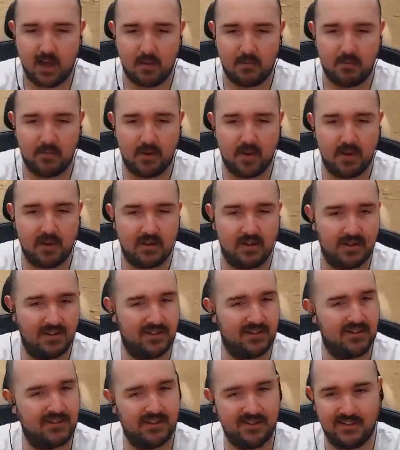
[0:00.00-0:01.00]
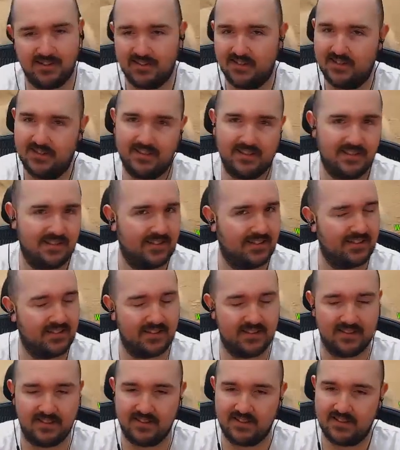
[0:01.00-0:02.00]
But uh,
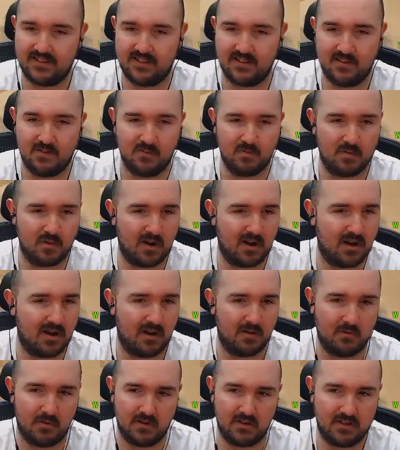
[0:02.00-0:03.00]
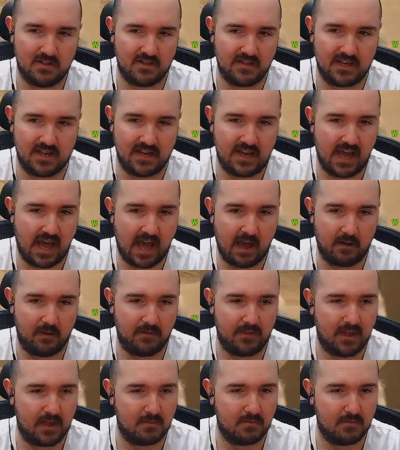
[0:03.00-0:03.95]
this is why I wanted to get it out there,